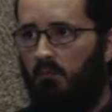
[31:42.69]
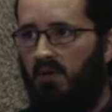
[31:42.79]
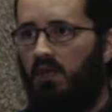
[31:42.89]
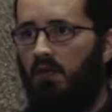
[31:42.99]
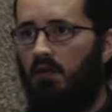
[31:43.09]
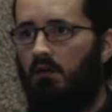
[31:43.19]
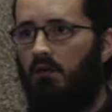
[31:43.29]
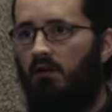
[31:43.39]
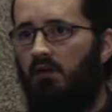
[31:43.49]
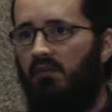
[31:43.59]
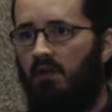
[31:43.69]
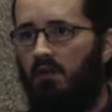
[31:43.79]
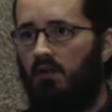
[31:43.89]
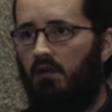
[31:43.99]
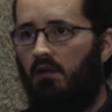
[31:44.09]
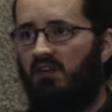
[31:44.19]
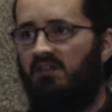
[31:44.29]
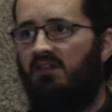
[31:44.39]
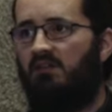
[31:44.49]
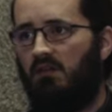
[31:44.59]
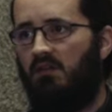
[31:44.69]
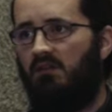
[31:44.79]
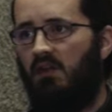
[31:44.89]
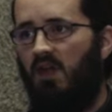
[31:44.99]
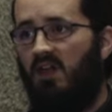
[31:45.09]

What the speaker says: being, earthly existence.